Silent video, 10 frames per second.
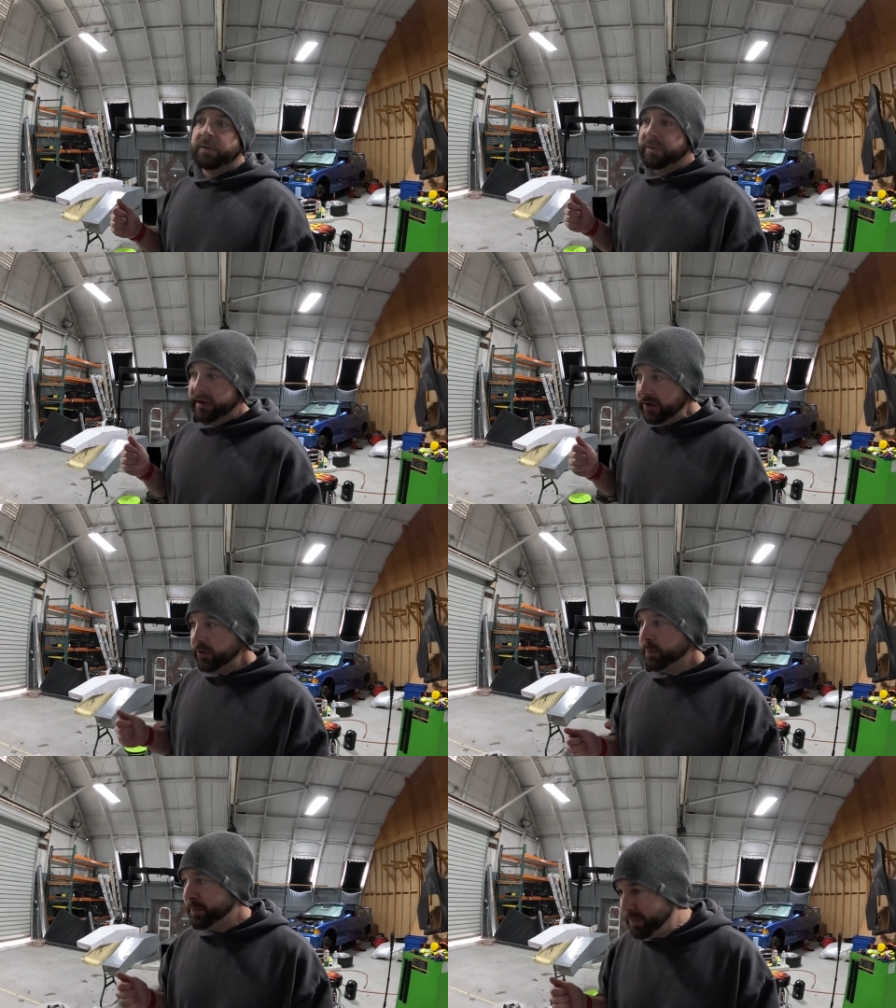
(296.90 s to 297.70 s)
The
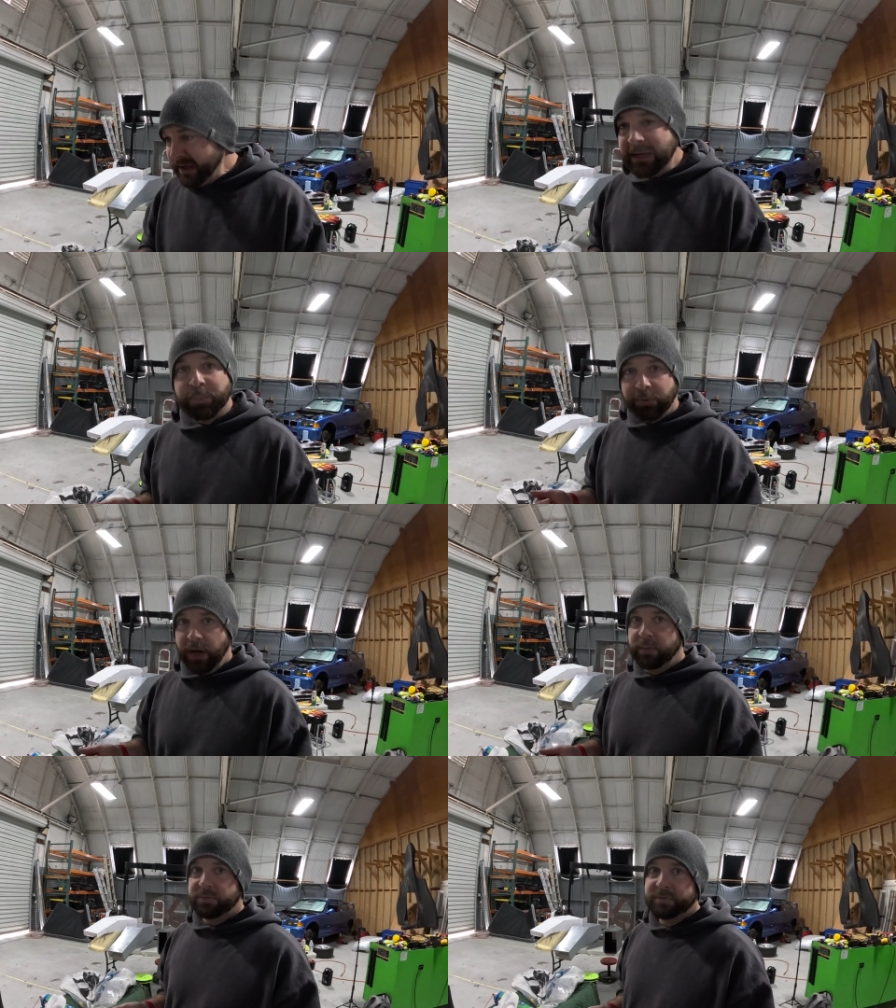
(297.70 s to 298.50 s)
other big
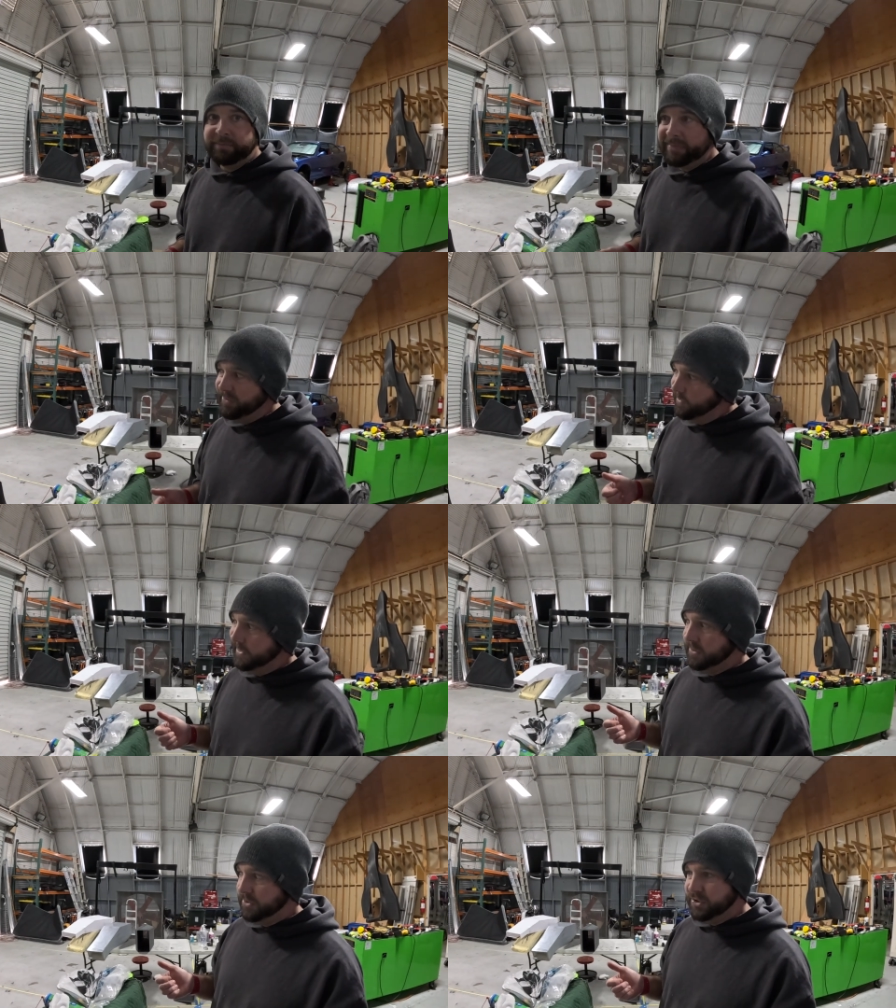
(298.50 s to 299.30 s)
problem
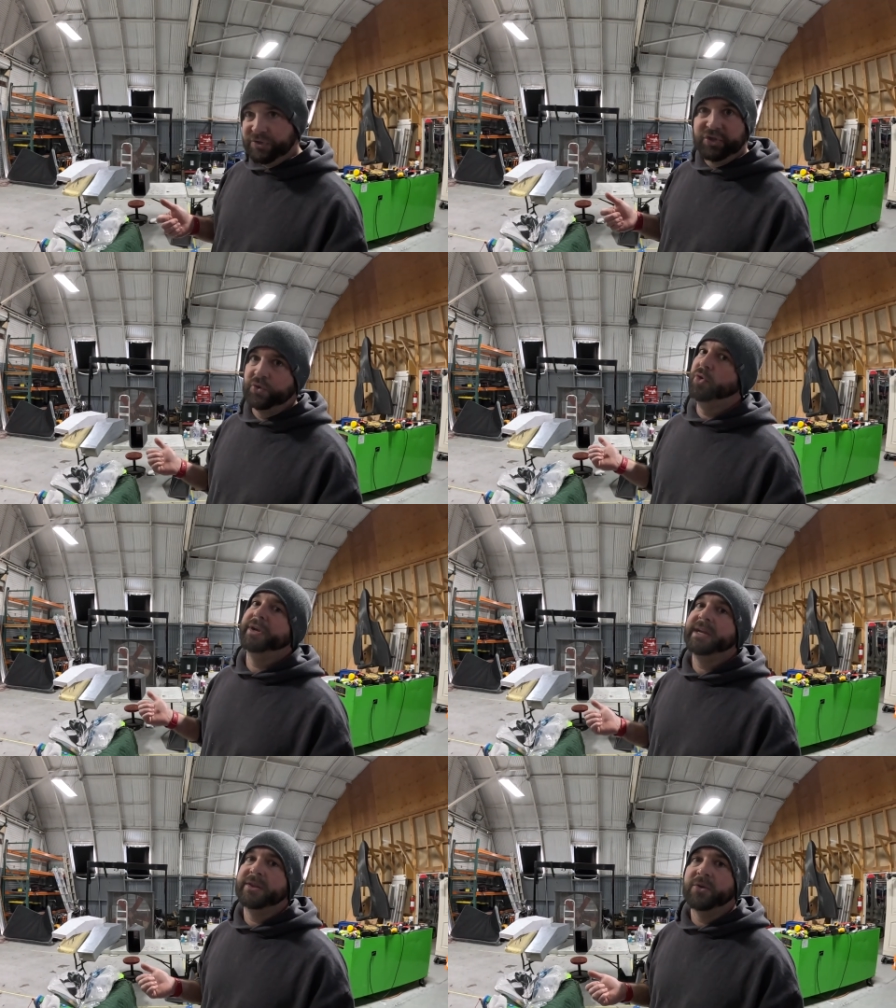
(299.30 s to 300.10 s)
with just
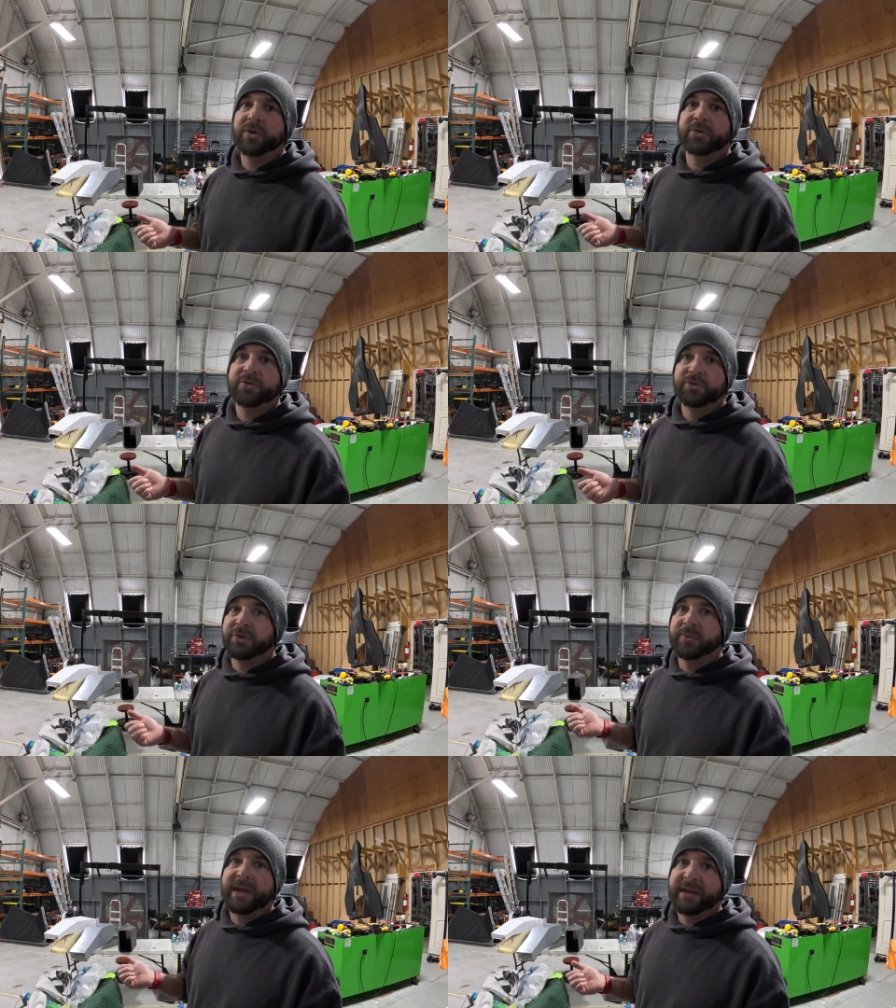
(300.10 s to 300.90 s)
shortening the oil cooler
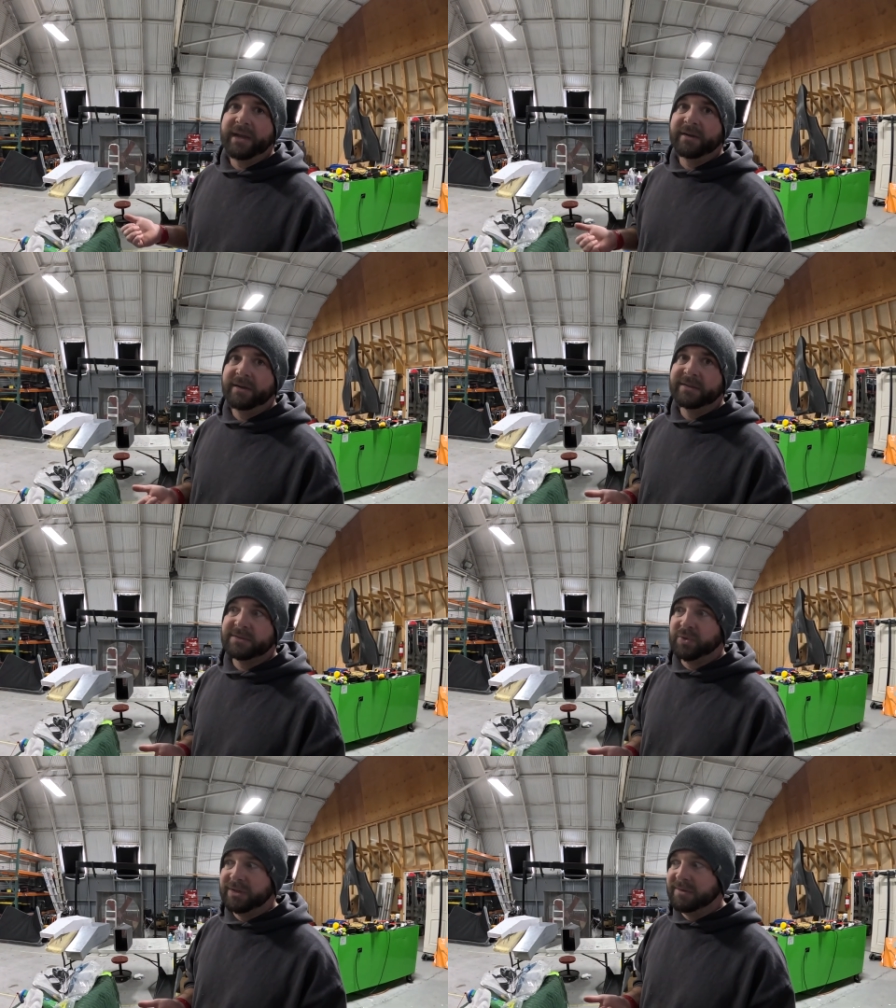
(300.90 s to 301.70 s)
and the radiator
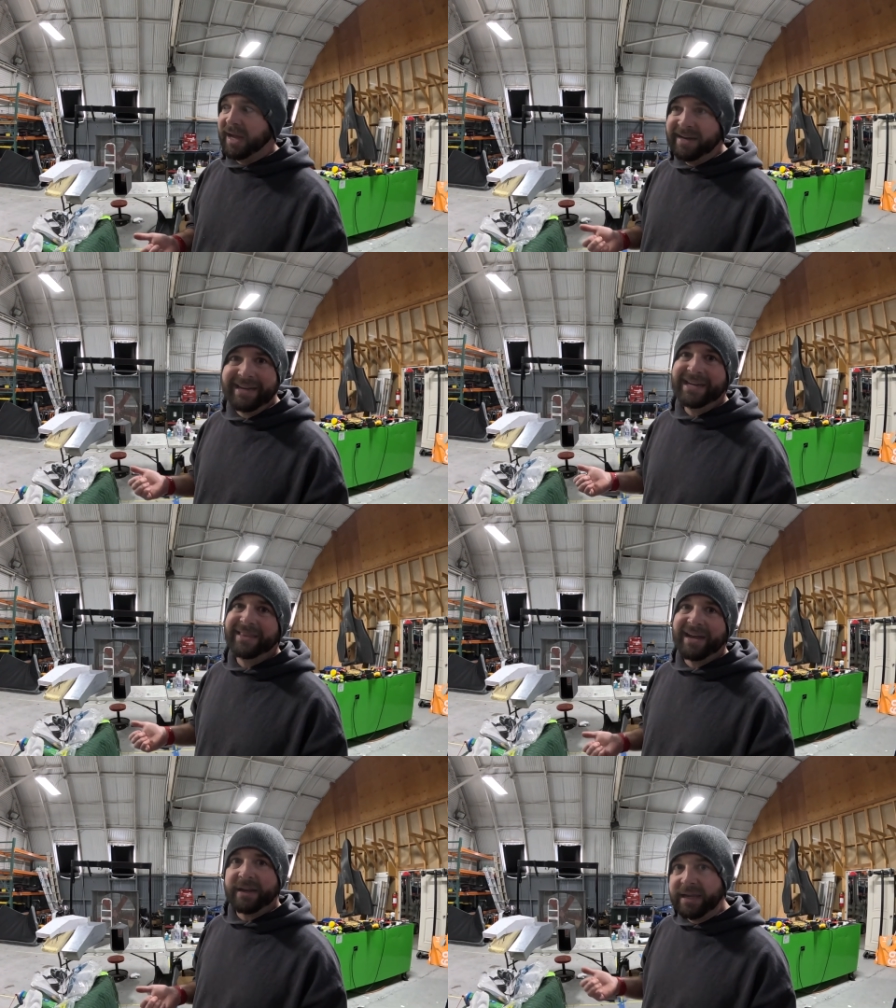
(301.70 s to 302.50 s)
is, well, I need
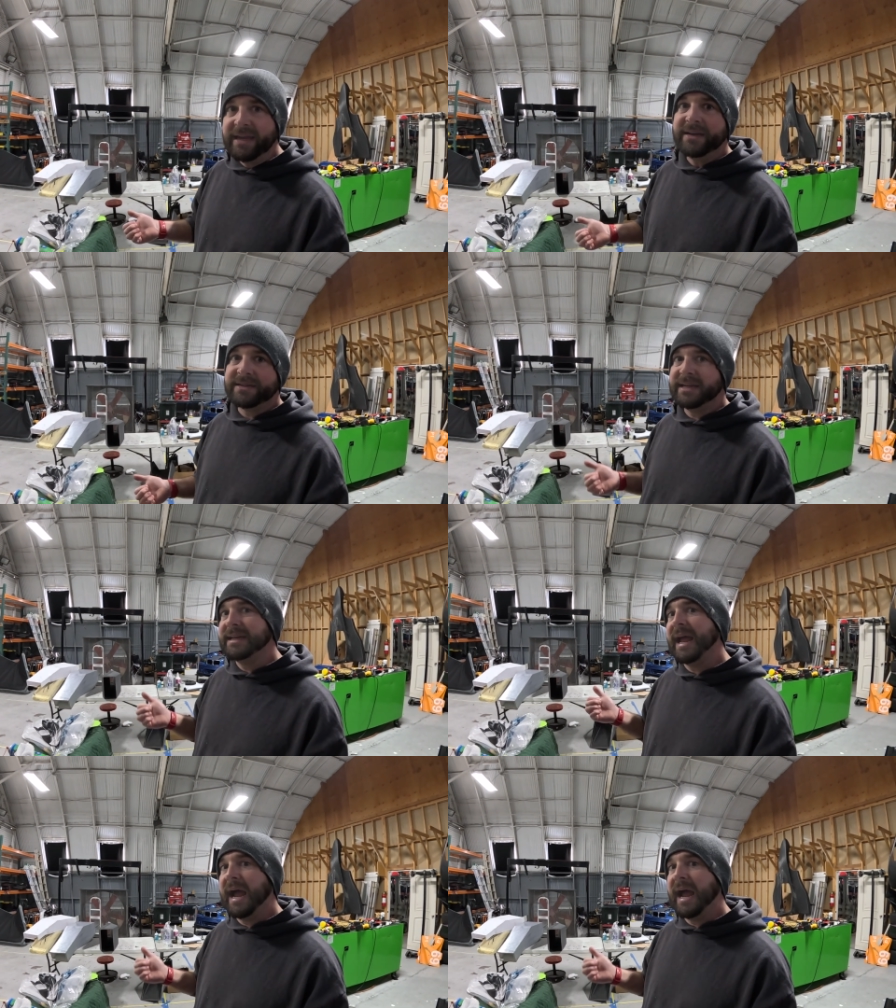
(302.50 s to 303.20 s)
that heat to get